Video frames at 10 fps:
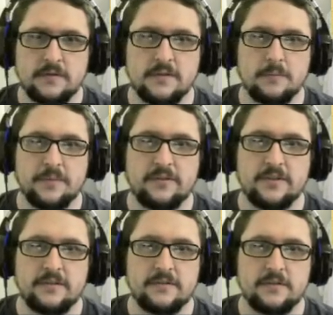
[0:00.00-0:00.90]
Is it the big
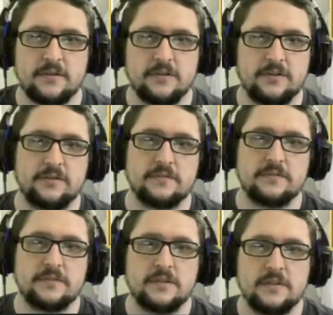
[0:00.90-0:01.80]
one? Oh no.
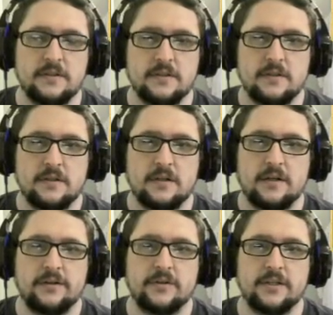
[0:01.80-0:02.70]

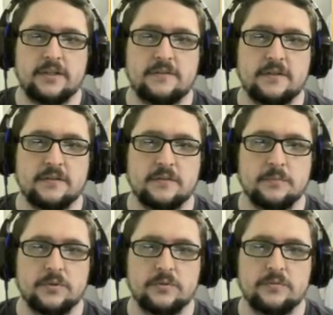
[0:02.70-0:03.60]
Alright, well at least he
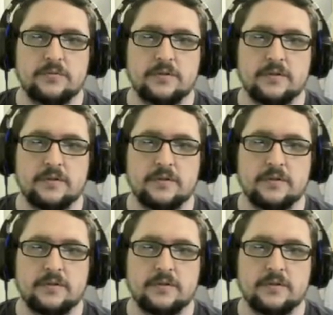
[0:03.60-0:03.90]
doesn't move.